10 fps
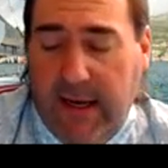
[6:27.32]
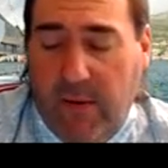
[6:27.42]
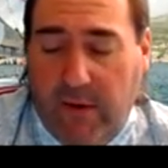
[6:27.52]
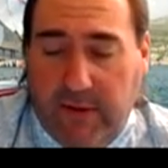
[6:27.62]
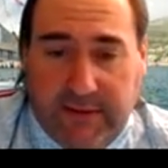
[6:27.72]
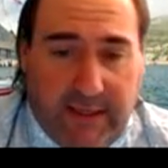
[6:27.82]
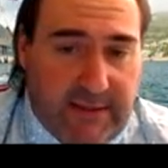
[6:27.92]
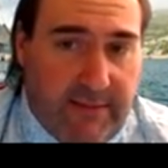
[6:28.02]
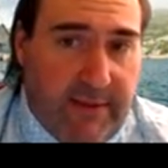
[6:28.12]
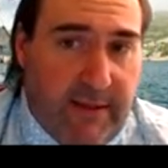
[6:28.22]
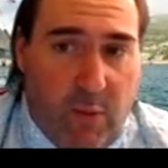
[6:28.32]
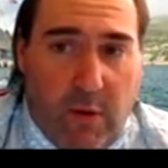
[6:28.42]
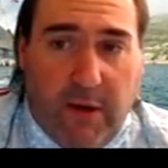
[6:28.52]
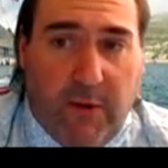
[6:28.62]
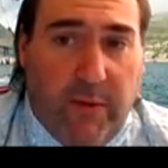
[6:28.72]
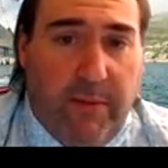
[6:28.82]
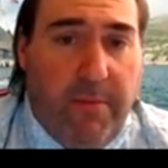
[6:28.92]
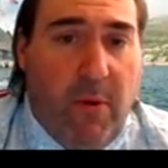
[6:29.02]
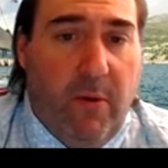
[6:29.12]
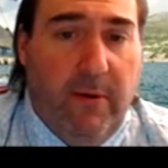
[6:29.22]
where say something like water would
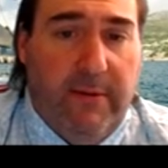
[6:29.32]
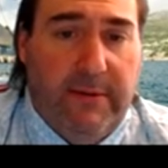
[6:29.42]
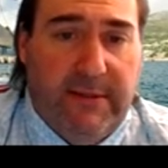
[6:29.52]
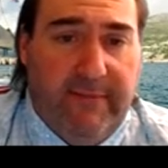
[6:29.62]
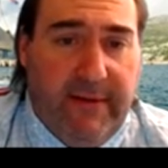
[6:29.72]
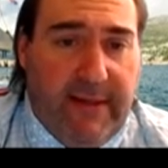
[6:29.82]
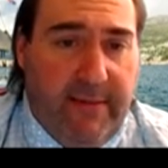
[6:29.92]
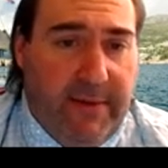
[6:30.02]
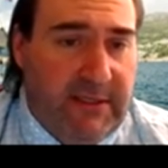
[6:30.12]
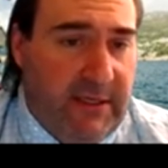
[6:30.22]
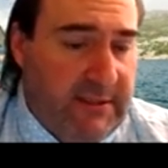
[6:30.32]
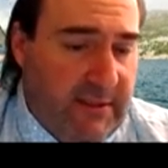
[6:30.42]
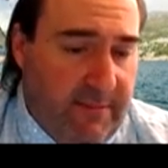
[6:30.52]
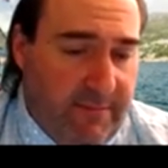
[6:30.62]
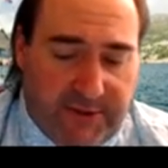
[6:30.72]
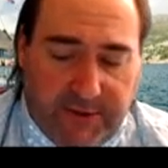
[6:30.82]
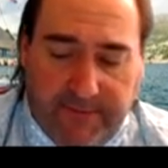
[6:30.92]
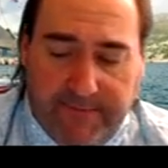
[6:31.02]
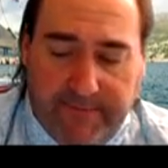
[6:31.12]
boil and stuff like that by changing the pressure.